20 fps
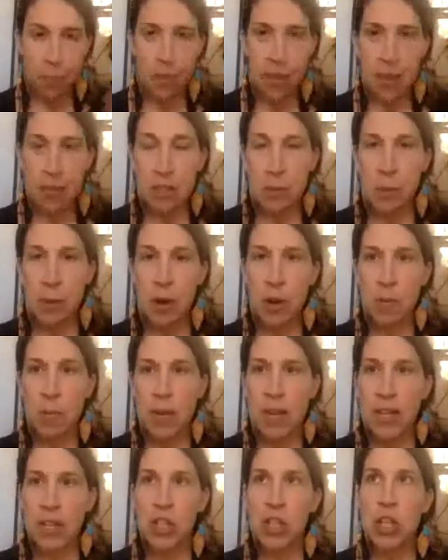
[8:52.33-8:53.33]

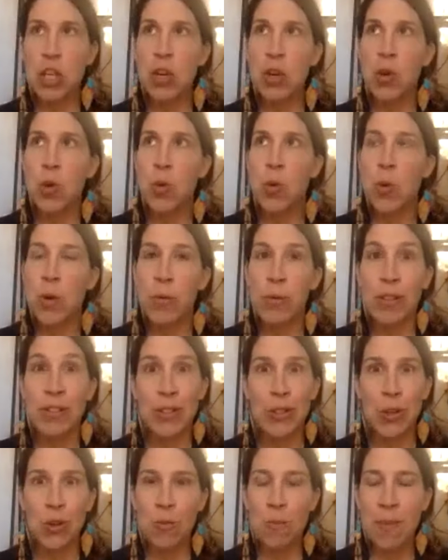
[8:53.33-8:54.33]
spurred me to
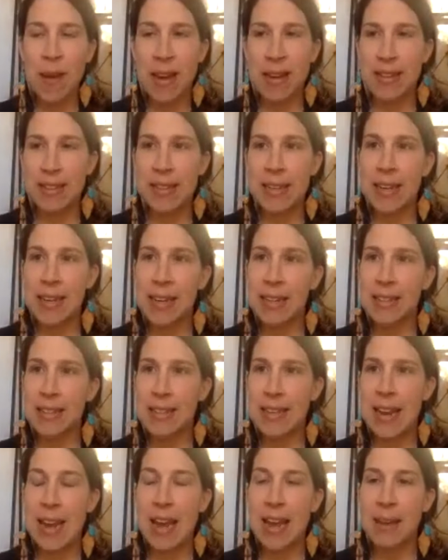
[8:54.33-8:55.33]
resume
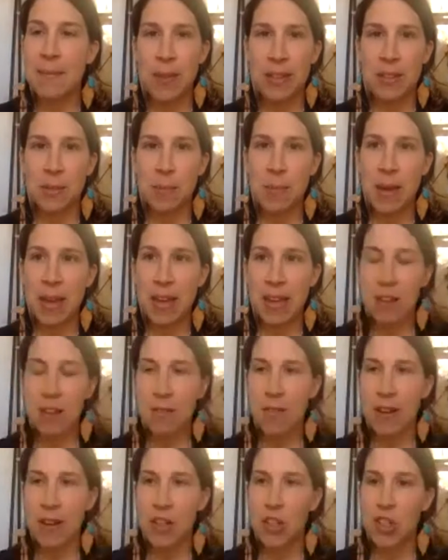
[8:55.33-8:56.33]
meditating today.
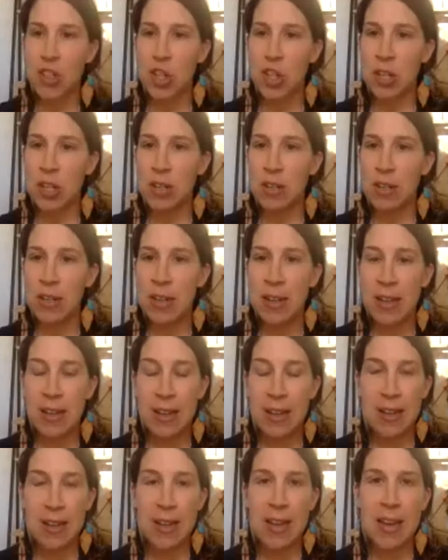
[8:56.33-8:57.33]
So that's my
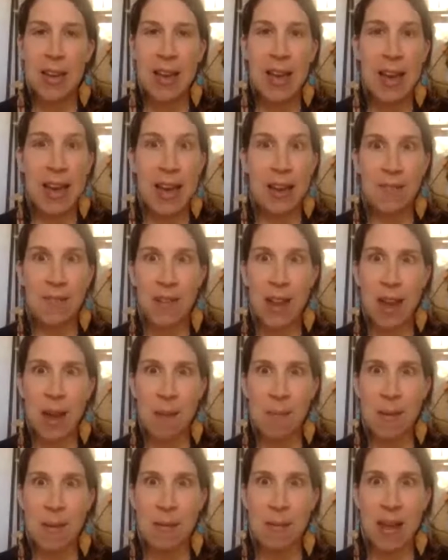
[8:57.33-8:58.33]
confession. I have not
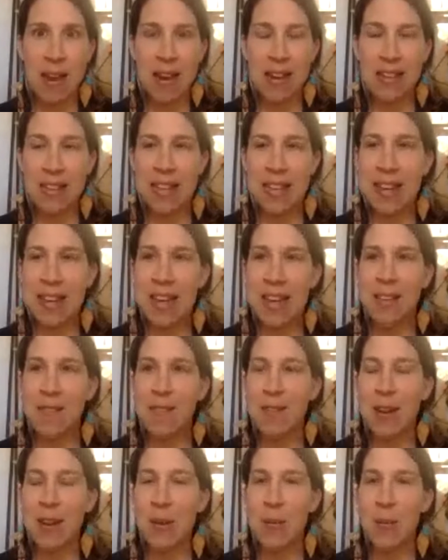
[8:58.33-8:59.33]
been meditating very
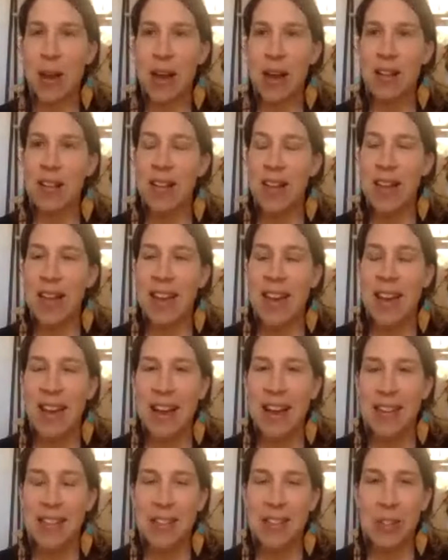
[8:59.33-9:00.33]
well
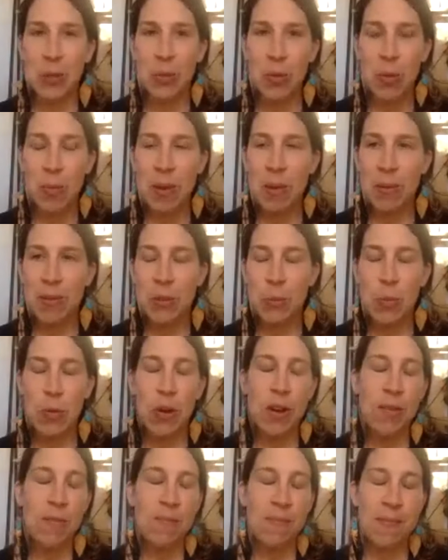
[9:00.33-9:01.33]
since Rumi was
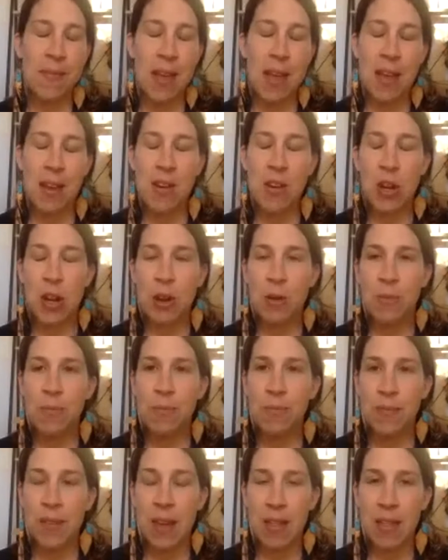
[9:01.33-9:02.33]
born. And,
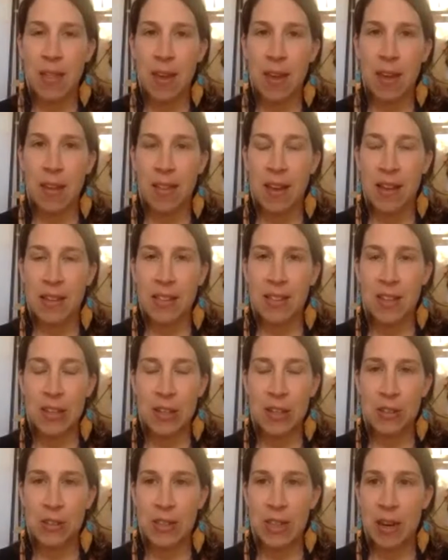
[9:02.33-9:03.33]
I think that's
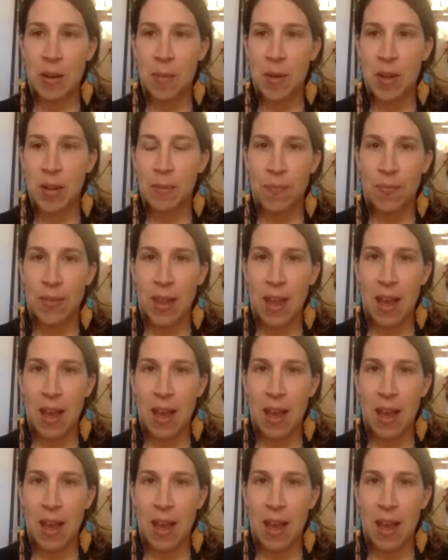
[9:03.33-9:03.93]
understandable.